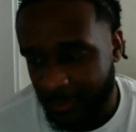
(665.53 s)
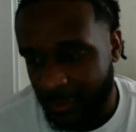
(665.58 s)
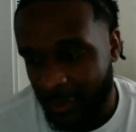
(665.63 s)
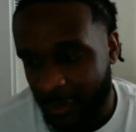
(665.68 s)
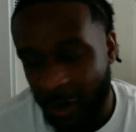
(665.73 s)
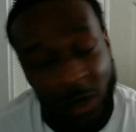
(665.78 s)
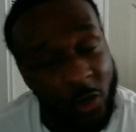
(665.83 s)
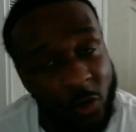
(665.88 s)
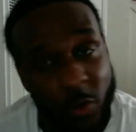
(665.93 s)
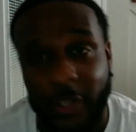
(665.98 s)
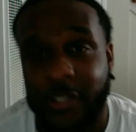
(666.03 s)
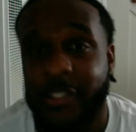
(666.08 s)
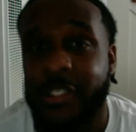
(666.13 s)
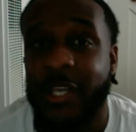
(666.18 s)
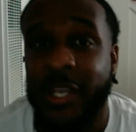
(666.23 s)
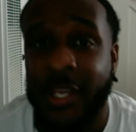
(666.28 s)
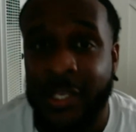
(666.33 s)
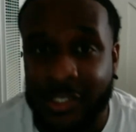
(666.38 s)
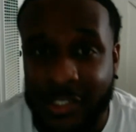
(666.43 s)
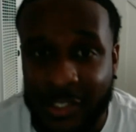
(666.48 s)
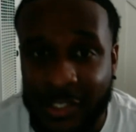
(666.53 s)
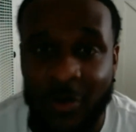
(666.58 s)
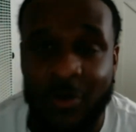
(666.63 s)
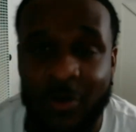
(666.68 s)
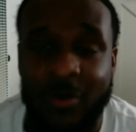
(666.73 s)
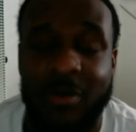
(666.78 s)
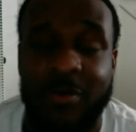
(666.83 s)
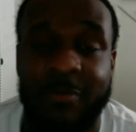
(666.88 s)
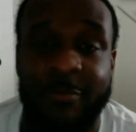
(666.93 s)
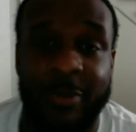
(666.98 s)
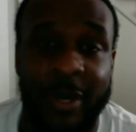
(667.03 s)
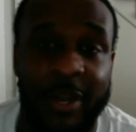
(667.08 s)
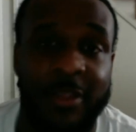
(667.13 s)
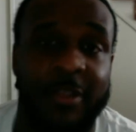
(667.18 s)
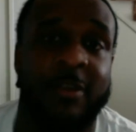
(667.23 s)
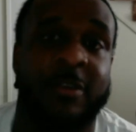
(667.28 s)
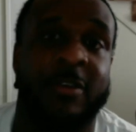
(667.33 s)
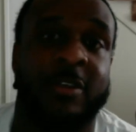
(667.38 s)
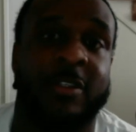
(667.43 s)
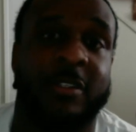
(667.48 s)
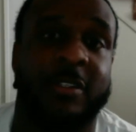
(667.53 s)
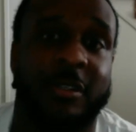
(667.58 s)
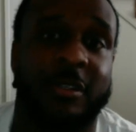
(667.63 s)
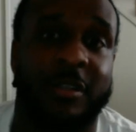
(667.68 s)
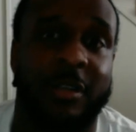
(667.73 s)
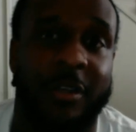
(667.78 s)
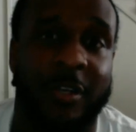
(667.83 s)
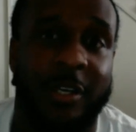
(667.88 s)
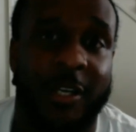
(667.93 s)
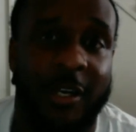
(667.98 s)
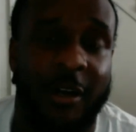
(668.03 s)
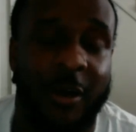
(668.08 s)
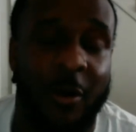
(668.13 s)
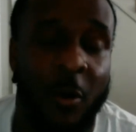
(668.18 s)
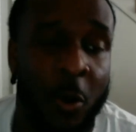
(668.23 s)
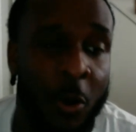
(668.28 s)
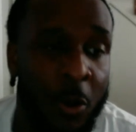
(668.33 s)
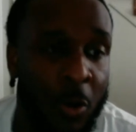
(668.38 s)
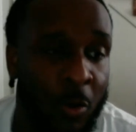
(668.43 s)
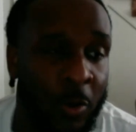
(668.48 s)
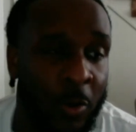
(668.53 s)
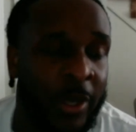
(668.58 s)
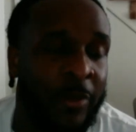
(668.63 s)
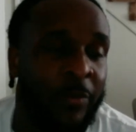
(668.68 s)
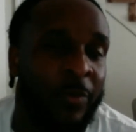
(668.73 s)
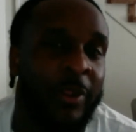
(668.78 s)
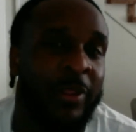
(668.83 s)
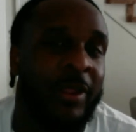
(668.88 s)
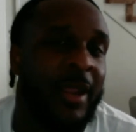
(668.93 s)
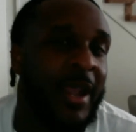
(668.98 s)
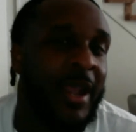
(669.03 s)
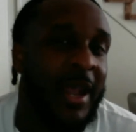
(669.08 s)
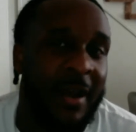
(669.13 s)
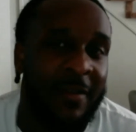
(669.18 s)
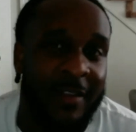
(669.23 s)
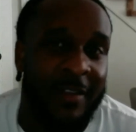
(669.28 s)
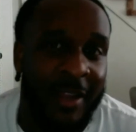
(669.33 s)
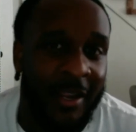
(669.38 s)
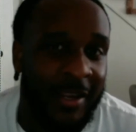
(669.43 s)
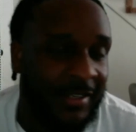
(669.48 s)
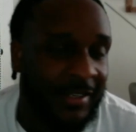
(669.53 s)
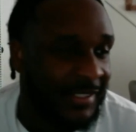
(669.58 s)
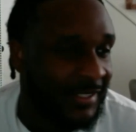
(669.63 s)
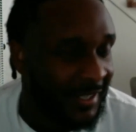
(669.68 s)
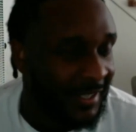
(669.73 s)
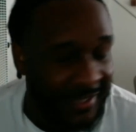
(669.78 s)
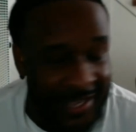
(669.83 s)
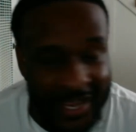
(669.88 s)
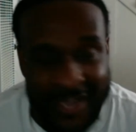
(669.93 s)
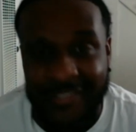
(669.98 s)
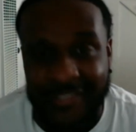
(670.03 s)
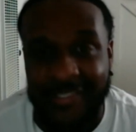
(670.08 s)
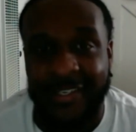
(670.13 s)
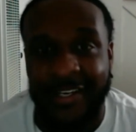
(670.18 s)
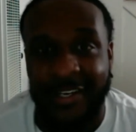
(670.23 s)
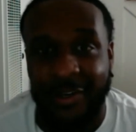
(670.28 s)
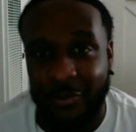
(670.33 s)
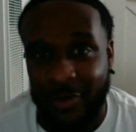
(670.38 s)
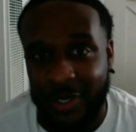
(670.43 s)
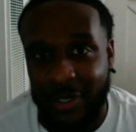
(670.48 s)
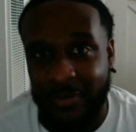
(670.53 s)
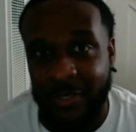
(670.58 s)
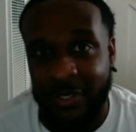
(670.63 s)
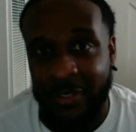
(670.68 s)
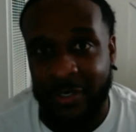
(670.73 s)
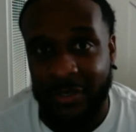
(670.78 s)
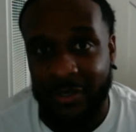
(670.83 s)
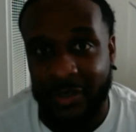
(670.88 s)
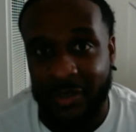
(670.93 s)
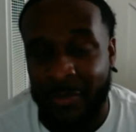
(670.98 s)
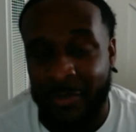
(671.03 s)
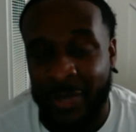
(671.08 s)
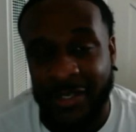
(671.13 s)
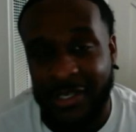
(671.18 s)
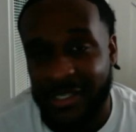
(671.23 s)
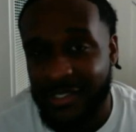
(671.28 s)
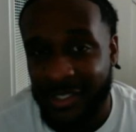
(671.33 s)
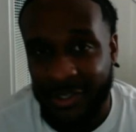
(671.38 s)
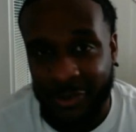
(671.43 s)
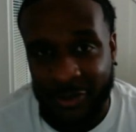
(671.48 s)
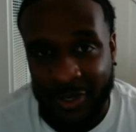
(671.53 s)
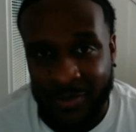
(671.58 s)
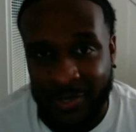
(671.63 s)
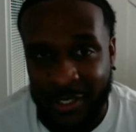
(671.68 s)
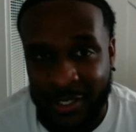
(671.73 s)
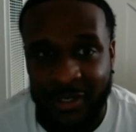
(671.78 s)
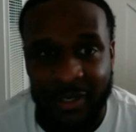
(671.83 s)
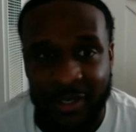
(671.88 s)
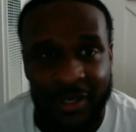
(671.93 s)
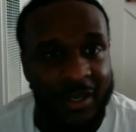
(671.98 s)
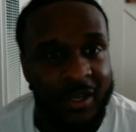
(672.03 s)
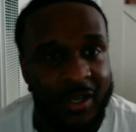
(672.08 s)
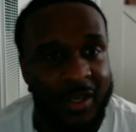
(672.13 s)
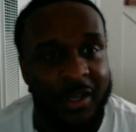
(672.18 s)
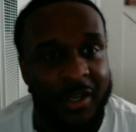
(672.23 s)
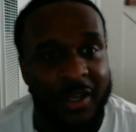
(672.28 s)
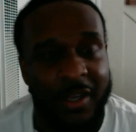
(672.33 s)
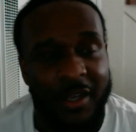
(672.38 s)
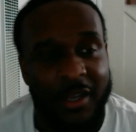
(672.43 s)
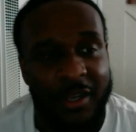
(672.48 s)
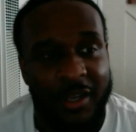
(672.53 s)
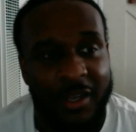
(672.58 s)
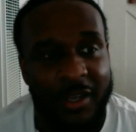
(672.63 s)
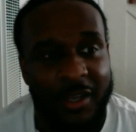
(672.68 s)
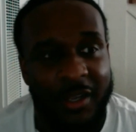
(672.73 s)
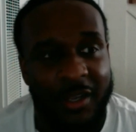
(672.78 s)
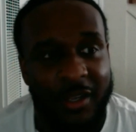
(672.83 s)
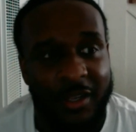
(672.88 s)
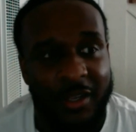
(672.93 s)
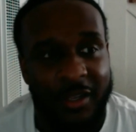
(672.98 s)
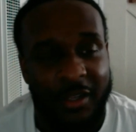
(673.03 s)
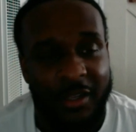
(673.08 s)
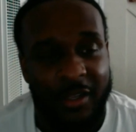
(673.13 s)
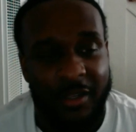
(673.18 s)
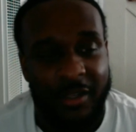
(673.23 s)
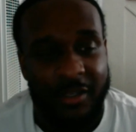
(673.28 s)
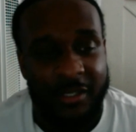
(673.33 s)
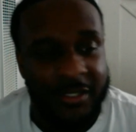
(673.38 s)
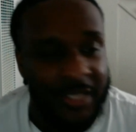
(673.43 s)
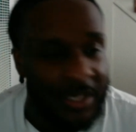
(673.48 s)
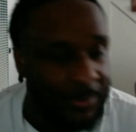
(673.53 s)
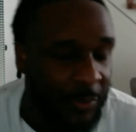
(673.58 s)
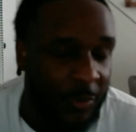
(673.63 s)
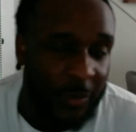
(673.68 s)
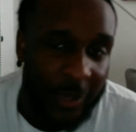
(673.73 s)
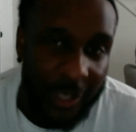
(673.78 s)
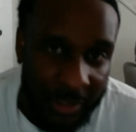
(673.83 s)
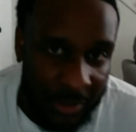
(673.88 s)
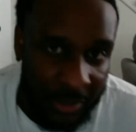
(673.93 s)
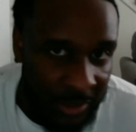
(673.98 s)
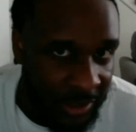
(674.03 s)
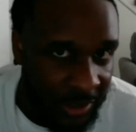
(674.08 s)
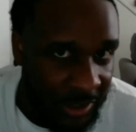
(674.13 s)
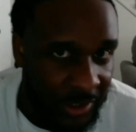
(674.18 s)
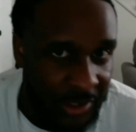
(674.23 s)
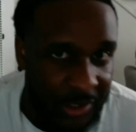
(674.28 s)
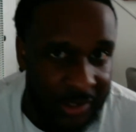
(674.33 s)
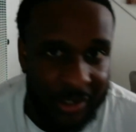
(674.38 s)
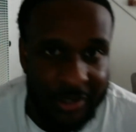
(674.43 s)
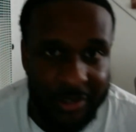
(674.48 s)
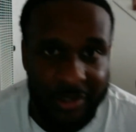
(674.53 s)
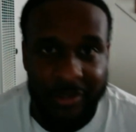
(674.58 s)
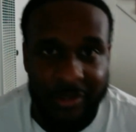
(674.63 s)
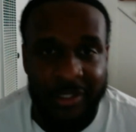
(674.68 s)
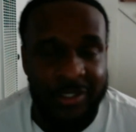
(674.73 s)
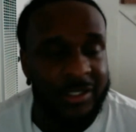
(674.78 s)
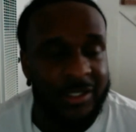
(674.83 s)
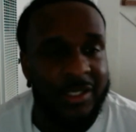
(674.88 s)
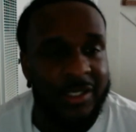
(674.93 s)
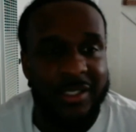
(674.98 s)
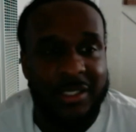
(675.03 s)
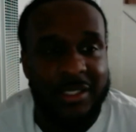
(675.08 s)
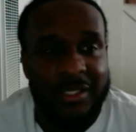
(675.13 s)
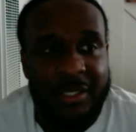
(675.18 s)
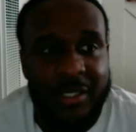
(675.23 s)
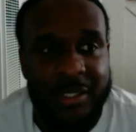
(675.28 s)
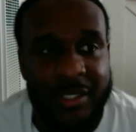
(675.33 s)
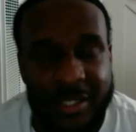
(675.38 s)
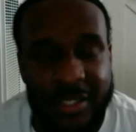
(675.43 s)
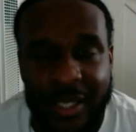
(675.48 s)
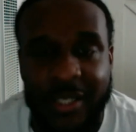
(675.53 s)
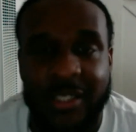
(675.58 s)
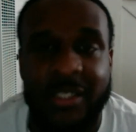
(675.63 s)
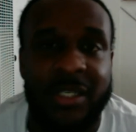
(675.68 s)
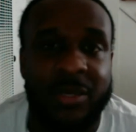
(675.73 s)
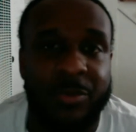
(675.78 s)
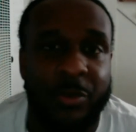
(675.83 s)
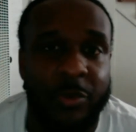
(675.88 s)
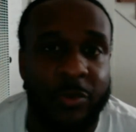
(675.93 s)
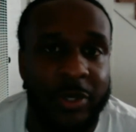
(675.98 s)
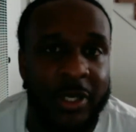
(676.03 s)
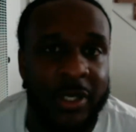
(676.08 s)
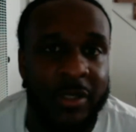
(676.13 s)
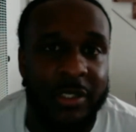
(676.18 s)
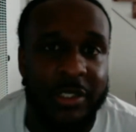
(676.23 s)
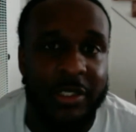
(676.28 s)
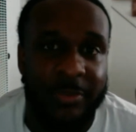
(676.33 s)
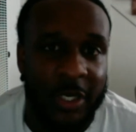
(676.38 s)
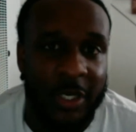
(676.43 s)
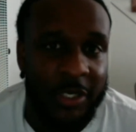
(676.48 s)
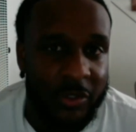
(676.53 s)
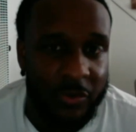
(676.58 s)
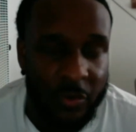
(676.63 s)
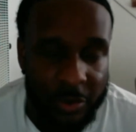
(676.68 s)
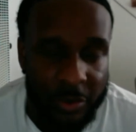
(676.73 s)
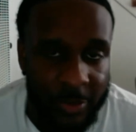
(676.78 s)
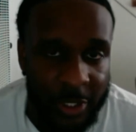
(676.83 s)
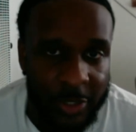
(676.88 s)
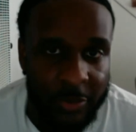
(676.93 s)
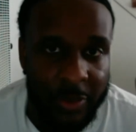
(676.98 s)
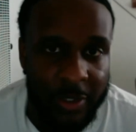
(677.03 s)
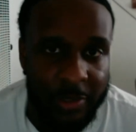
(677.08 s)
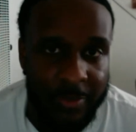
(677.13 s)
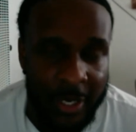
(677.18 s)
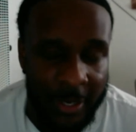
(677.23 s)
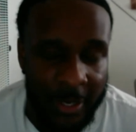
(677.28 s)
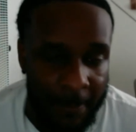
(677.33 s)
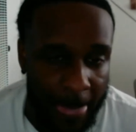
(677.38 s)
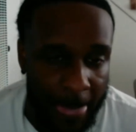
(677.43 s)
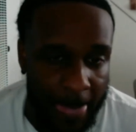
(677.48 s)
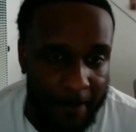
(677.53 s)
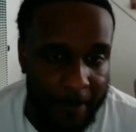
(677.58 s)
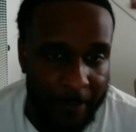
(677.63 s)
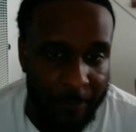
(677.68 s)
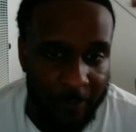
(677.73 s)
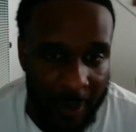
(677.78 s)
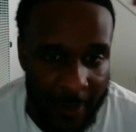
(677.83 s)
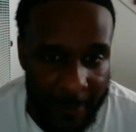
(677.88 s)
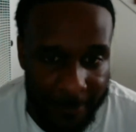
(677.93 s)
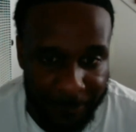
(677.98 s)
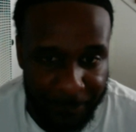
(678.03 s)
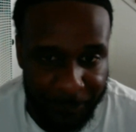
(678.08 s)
are quick to insult brothers on when they have a scholastic agreement, I mean a disagreement. Simple English. This is like simple English, man. It's rudimentary, man. Right?